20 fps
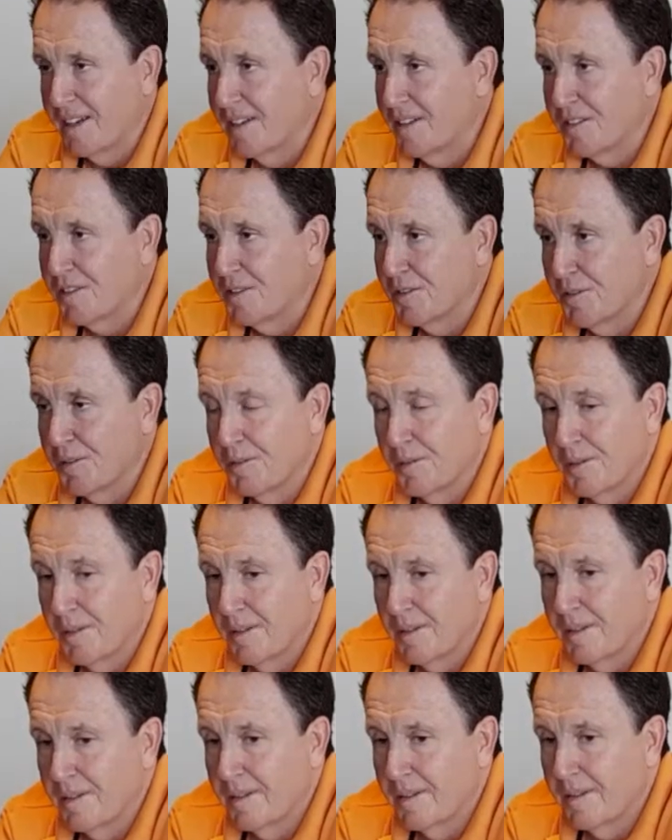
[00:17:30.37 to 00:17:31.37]
get into
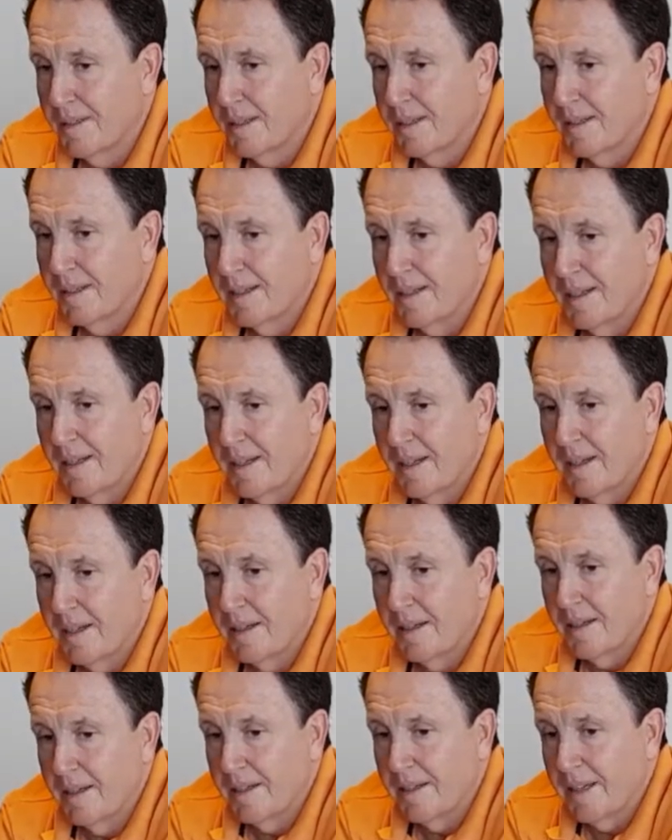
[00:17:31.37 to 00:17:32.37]

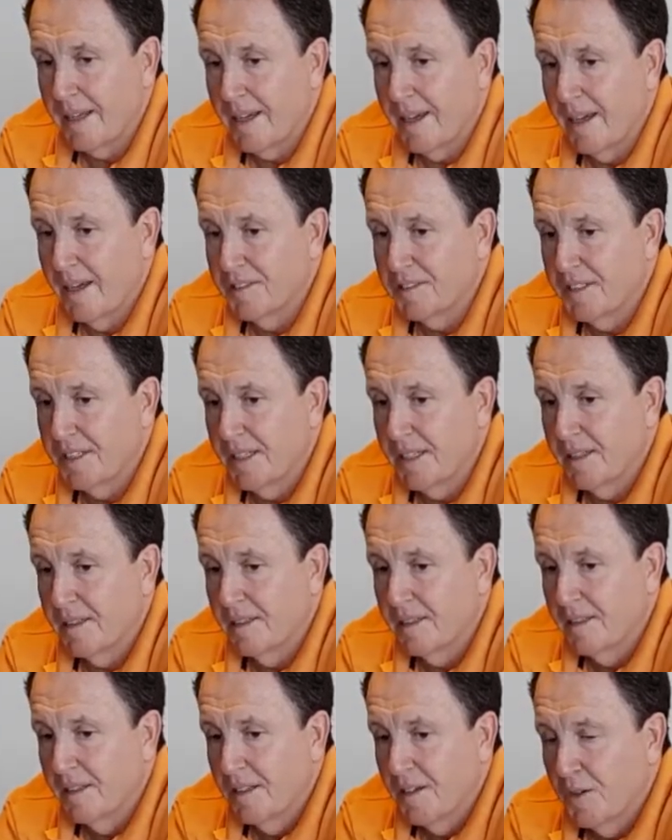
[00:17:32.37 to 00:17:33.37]
an
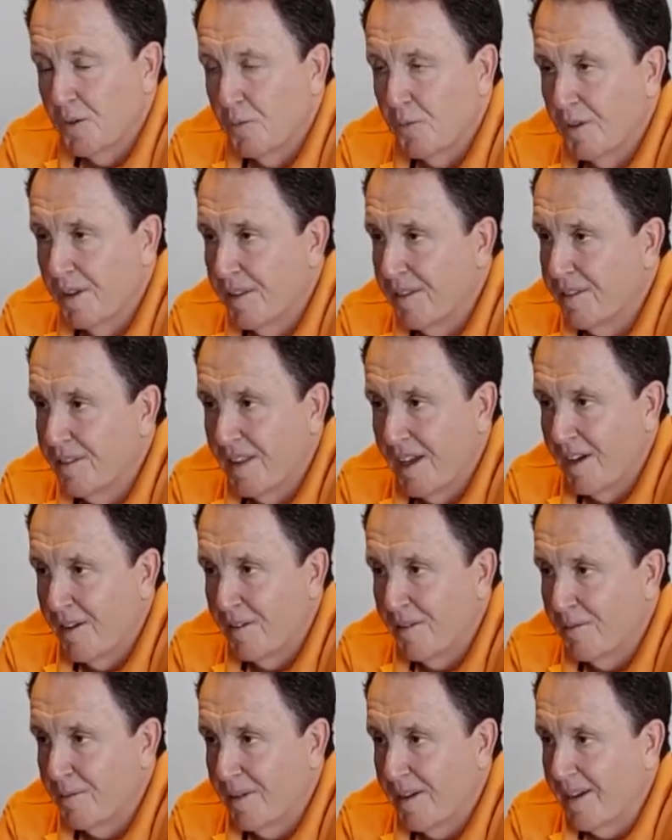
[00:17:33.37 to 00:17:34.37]
accounting with
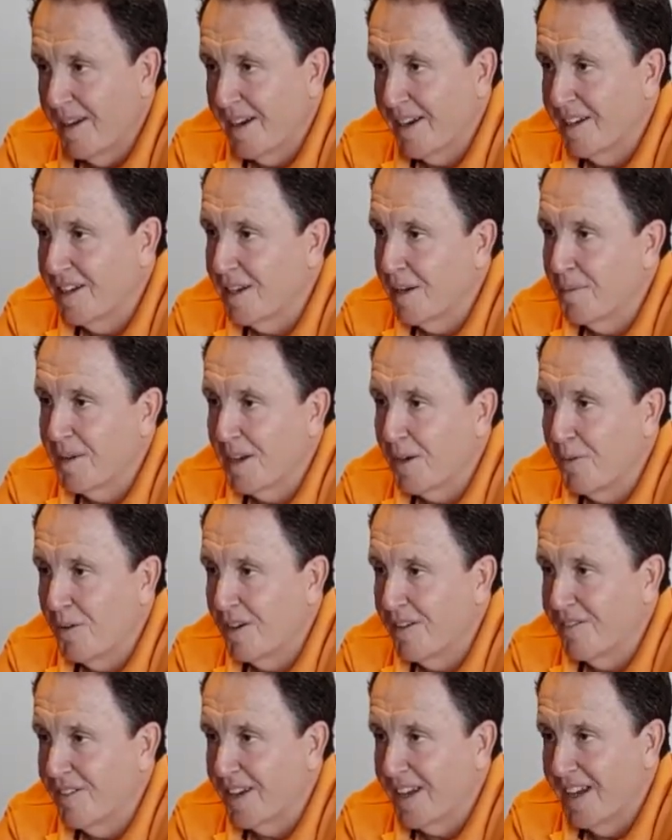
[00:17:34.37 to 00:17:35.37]
no academic
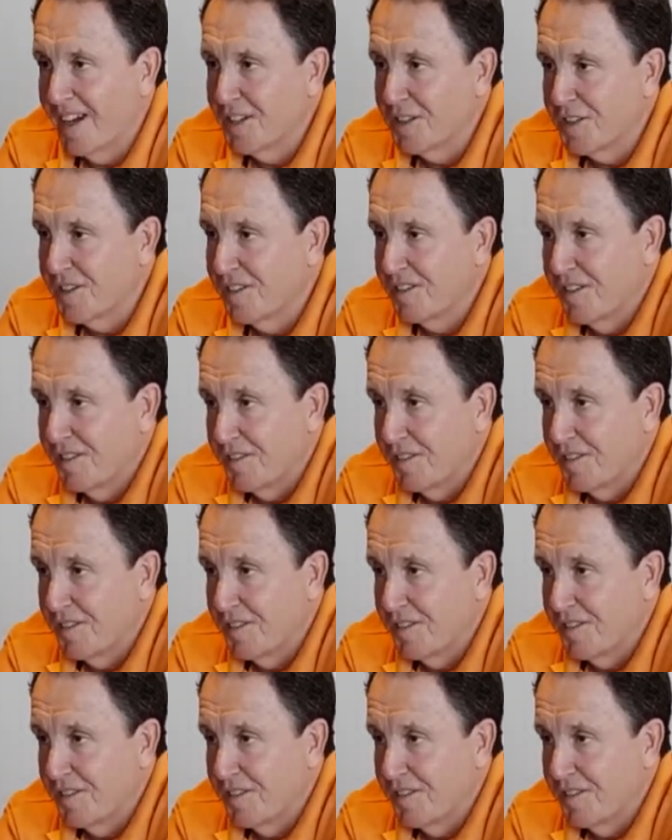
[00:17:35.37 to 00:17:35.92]
qualifications.